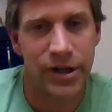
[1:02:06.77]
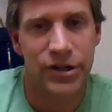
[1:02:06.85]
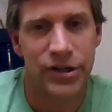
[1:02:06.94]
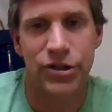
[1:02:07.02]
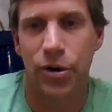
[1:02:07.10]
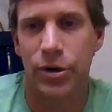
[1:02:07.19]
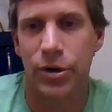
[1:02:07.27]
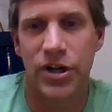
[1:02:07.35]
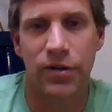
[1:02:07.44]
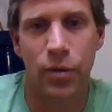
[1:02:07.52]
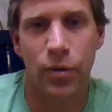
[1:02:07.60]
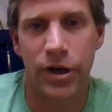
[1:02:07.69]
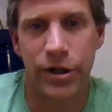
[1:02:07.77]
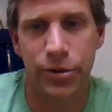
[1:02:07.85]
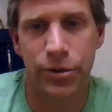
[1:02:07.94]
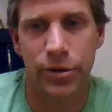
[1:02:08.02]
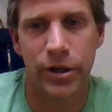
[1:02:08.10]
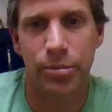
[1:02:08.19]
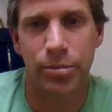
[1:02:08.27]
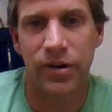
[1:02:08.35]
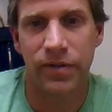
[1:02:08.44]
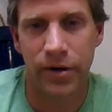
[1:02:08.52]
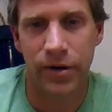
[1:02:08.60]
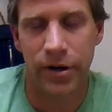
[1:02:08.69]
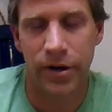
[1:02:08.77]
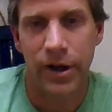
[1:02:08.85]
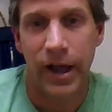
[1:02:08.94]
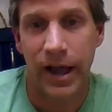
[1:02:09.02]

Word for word: So whichever one you uh, prefer.